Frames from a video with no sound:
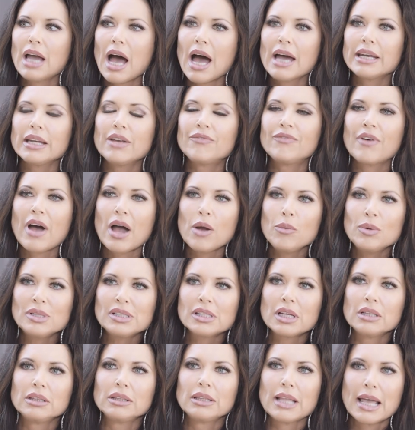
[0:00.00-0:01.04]
God, if I was
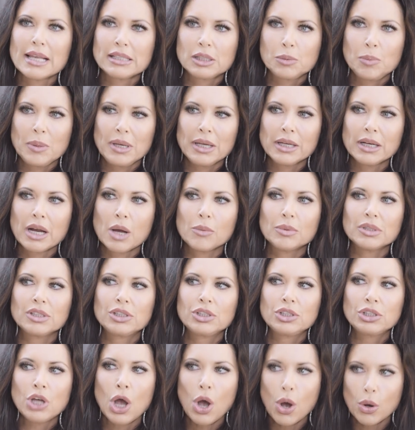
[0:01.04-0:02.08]
a lesbian, I would
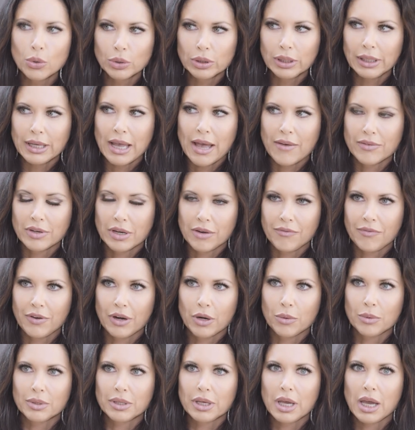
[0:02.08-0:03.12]
totally have an
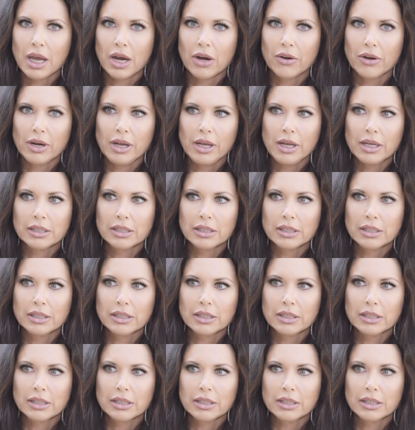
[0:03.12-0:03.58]
affair with Carrie,